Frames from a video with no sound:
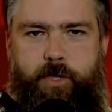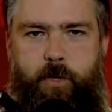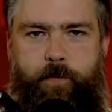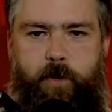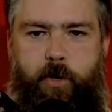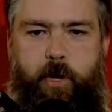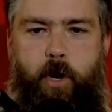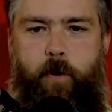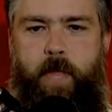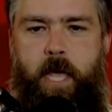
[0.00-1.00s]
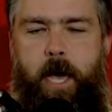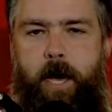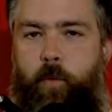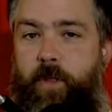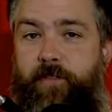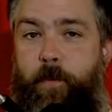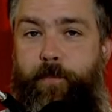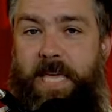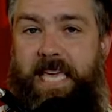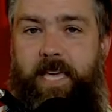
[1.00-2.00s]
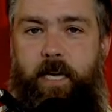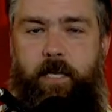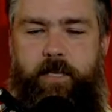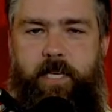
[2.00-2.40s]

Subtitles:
So there you go. With B,